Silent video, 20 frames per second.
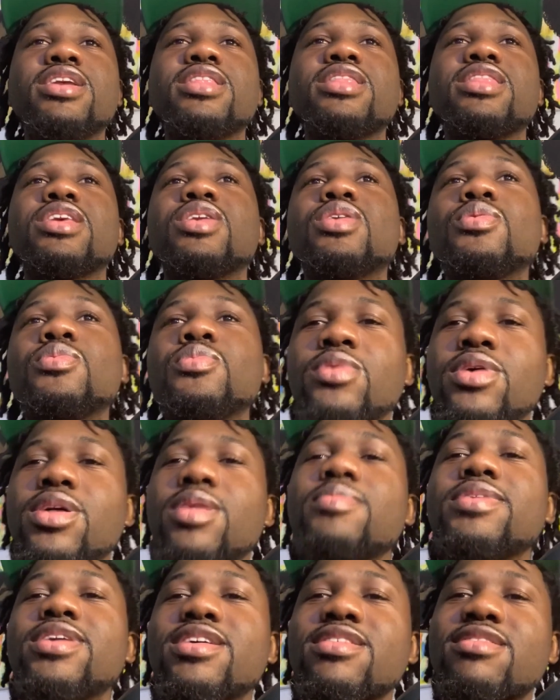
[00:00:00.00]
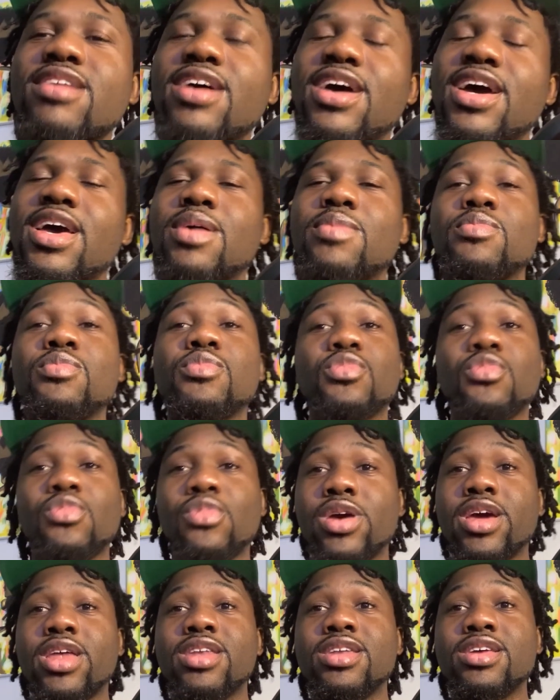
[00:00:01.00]
There will be a time
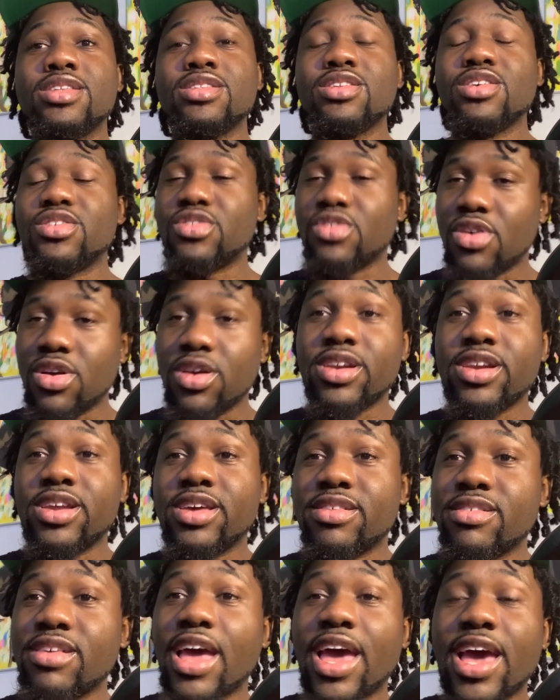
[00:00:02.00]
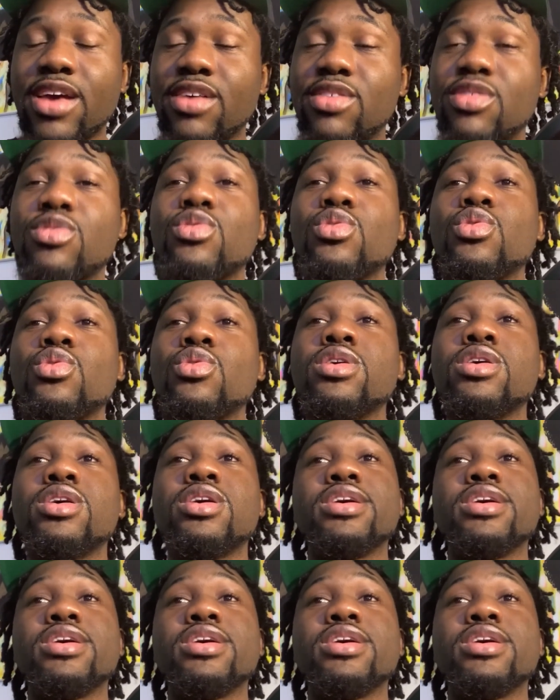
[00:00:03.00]
when darkness has to